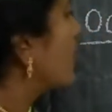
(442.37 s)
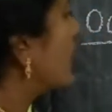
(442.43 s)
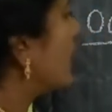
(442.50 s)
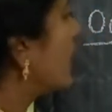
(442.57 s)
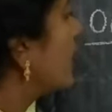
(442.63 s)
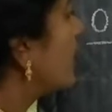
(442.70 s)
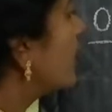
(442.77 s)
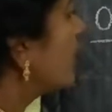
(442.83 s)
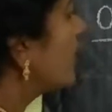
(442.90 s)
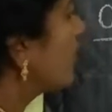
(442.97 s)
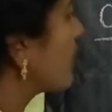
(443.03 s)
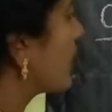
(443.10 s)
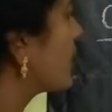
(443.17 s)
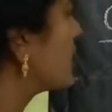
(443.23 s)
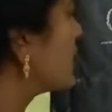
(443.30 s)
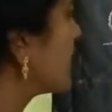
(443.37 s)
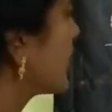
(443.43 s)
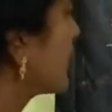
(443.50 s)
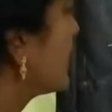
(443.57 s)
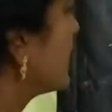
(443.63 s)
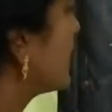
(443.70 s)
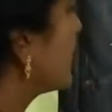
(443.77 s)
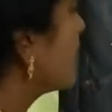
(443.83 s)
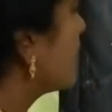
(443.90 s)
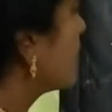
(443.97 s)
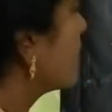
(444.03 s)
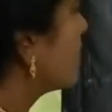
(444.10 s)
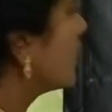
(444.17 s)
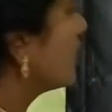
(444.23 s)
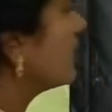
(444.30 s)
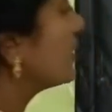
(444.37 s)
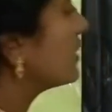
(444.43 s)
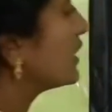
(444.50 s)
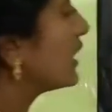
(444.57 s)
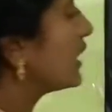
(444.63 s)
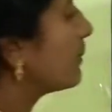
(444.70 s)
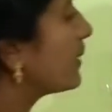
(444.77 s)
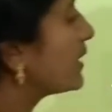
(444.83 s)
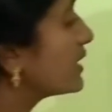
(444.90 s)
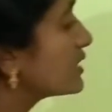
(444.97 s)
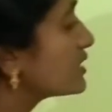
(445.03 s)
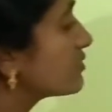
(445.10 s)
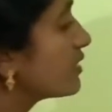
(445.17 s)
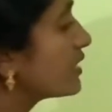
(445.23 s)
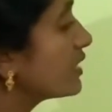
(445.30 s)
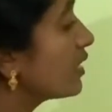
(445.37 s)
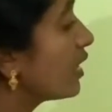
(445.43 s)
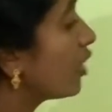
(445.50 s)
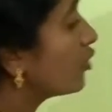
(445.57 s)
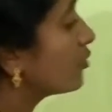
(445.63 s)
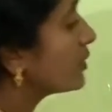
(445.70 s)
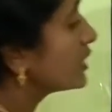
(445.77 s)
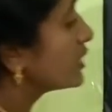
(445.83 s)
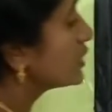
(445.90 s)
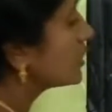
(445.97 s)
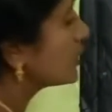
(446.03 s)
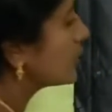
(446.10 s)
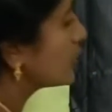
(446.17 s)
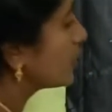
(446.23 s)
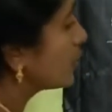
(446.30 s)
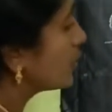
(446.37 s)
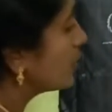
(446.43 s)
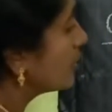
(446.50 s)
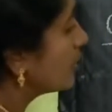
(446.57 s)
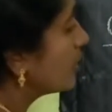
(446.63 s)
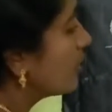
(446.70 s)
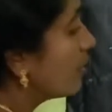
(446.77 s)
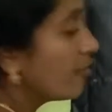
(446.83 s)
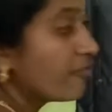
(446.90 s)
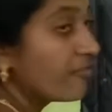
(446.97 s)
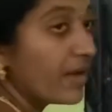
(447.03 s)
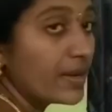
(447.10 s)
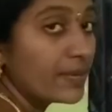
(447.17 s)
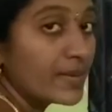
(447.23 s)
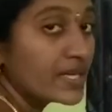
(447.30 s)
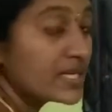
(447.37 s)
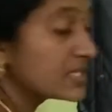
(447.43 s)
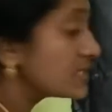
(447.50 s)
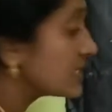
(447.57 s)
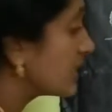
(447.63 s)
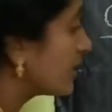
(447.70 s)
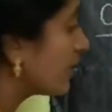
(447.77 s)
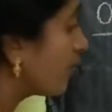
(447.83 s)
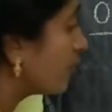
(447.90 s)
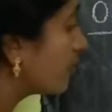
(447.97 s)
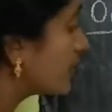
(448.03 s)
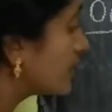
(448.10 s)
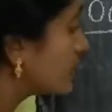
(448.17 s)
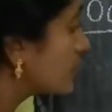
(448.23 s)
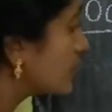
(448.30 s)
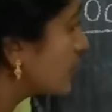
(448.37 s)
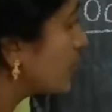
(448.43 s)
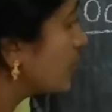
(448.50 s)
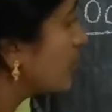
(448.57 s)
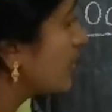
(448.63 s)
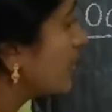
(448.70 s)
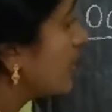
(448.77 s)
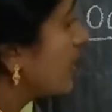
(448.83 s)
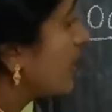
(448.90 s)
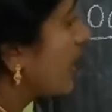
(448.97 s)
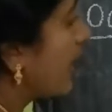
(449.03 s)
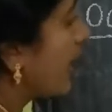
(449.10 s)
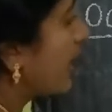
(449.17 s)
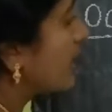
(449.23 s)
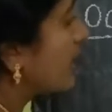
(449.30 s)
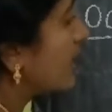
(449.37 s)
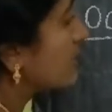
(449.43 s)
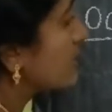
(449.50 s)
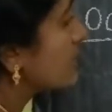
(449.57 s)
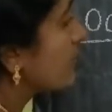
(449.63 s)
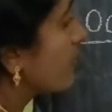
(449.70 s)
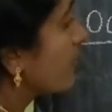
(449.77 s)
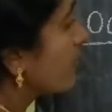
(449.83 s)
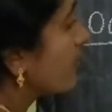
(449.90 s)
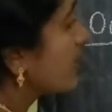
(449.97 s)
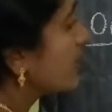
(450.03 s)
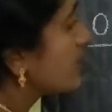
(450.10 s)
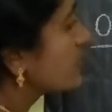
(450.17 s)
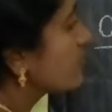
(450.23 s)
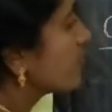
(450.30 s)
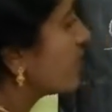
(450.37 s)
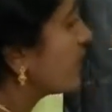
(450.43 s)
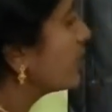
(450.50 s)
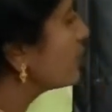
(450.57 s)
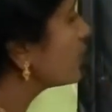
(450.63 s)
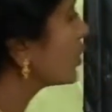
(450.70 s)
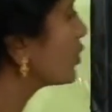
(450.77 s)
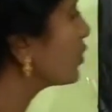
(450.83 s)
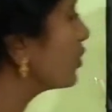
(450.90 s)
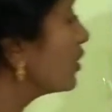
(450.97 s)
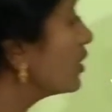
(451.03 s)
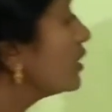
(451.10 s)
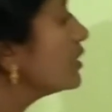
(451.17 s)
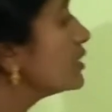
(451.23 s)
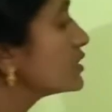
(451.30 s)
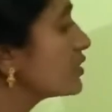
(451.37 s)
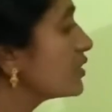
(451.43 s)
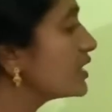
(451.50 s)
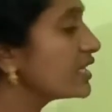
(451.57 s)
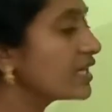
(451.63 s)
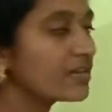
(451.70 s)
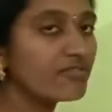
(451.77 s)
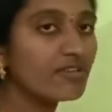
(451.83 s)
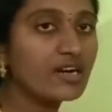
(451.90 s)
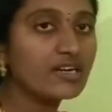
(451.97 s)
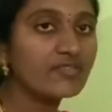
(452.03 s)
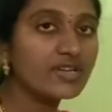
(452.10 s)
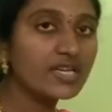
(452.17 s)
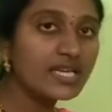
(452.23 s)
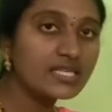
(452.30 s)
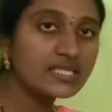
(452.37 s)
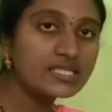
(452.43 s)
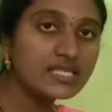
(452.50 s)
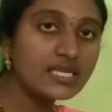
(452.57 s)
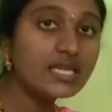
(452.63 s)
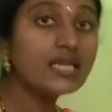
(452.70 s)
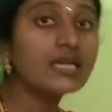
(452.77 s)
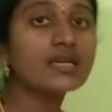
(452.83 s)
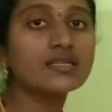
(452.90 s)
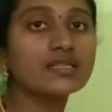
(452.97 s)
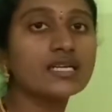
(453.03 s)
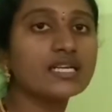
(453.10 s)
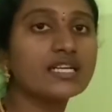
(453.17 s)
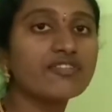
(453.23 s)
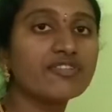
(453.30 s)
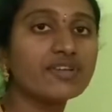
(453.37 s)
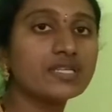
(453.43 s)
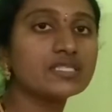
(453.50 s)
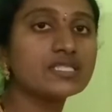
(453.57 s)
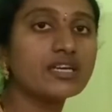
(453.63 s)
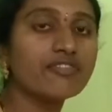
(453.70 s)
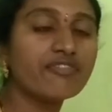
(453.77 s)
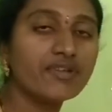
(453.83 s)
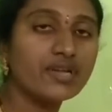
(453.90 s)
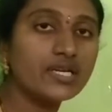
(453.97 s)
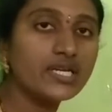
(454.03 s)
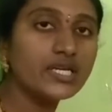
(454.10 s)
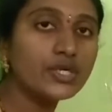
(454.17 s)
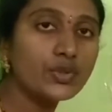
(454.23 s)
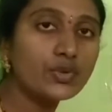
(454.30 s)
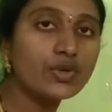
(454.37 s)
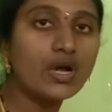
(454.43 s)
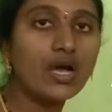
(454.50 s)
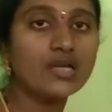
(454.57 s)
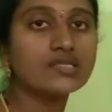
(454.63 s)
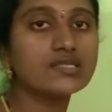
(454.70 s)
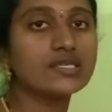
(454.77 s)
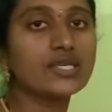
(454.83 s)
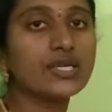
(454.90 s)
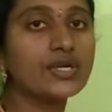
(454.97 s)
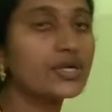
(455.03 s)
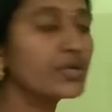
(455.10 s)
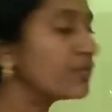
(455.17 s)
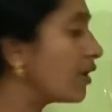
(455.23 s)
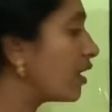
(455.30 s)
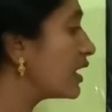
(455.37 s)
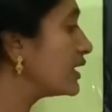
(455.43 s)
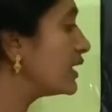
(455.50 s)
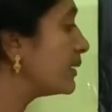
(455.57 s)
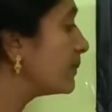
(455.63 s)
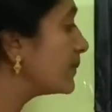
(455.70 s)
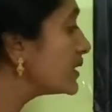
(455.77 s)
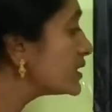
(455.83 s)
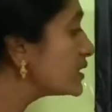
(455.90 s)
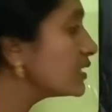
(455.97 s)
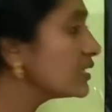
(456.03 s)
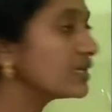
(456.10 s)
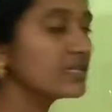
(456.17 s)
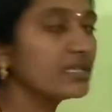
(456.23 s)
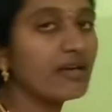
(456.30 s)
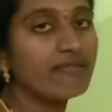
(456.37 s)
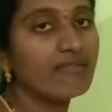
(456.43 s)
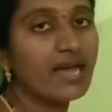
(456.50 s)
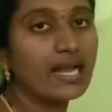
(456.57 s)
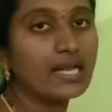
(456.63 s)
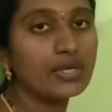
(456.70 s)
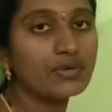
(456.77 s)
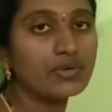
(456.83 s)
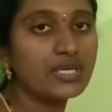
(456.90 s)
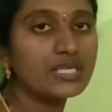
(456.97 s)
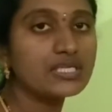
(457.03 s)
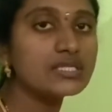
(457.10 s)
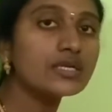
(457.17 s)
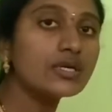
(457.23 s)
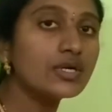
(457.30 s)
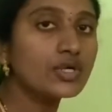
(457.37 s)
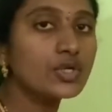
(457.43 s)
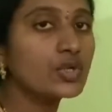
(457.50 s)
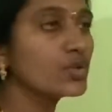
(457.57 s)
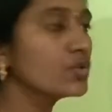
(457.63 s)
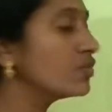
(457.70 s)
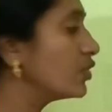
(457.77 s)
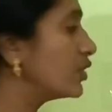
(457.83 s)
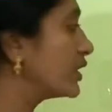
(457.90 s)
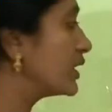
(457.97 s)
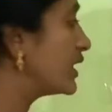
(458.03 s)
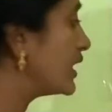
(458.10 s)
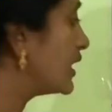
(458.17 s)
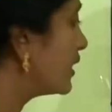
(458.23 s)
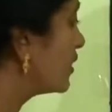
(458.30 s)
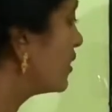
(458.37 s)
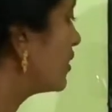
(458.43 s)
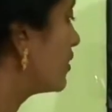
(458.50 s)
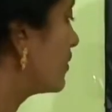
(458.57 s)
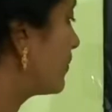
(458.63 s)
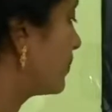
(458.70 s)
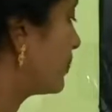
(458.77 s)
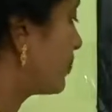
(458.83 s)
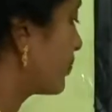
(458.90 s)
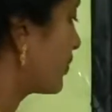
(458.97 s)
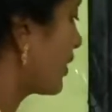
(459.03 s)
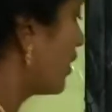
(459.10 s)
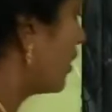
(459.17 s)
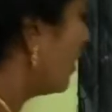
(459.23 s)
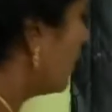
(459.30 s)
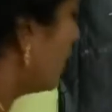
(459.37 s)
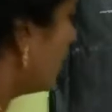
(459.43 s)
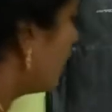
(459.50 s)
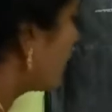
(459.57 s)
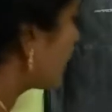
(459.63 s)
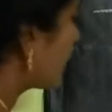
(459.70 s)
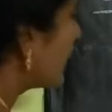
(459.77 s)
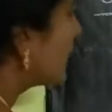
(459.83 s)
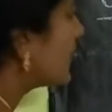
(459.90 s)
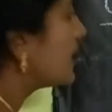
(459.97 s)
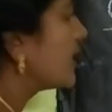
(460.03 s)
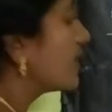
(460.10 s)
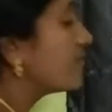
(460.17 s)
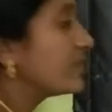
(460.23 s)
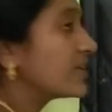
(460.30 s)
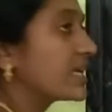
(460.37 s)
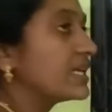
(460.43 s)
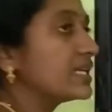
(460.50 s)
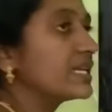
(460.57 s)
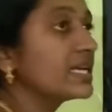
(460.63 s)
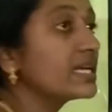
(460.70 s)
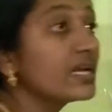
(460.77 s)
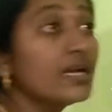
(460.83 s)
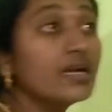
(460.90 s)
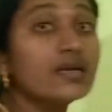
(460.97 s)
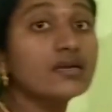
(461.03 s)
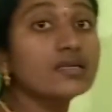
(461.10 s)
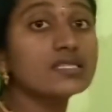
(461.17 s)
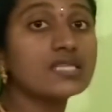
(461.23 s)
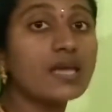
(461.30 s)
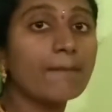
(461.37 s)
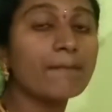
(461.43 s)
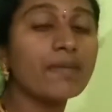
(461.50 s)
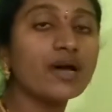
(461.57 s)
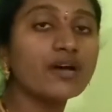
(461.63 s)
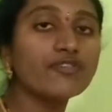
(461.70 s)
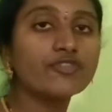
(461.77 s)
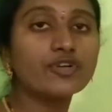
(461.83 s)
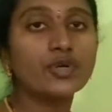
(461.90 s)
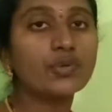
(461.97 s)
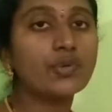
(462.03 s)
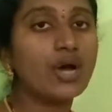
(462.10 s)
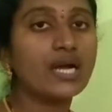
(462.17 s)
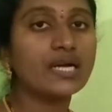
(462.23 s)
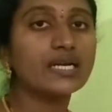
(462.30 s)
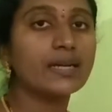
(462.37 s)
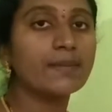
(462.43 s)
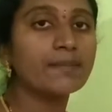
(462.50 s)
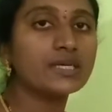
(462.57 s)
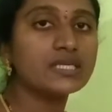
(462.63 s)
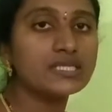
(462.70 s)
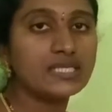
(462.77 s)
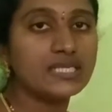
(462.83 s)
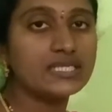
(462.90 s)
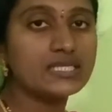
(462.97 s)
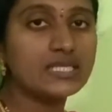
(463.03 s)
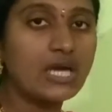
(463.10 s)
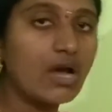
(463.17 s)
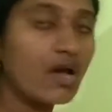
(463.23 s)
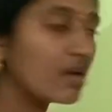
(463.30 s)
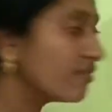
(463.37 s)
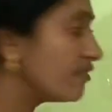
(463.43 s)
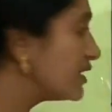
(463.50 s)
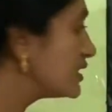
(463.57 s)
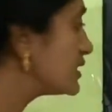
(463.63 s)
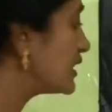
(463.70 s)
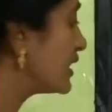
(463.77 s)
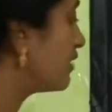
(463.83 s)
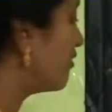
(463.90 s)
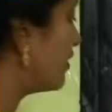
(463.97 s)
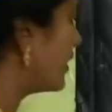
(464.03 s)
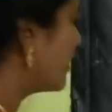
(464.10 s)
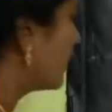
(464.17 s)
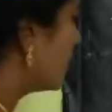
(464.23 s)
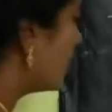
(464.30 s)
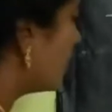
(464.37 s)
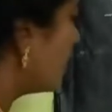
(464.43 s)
only. Okay, check here. 3 minus 1, how much? 2. 5 minus 3, how much? 2. And also 7 minus 5, 2. So here what we can say? The difference of any two consecutive odd numbers, the value is 2 only. Okay, here we can take sum of two odd numbers is always even.